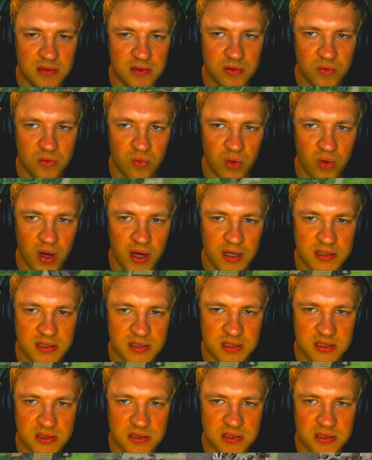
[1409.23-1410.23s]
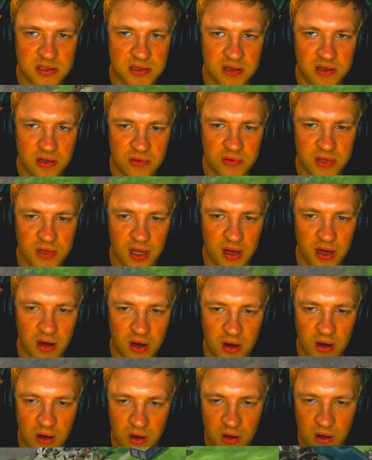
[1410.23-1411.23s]
Why is it slowed down?
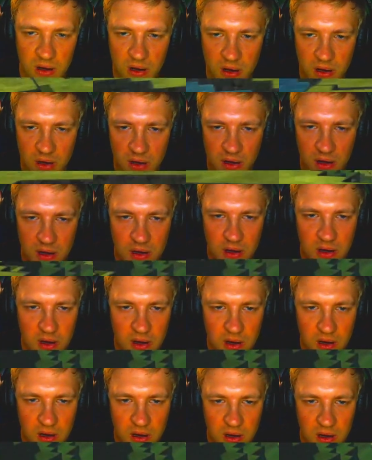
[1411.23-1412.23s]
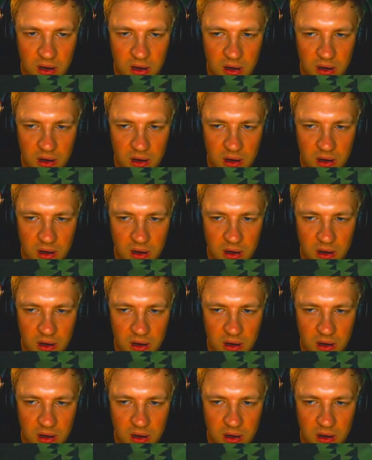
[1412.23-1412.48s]
Oh.